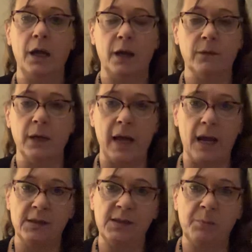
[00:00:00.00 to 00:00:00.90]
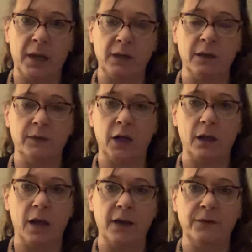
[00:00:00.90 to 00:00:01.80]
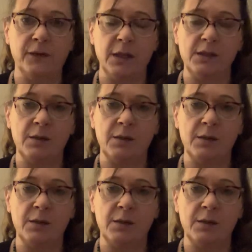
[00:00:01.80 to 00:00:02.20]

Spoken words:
Every aspect of our life needs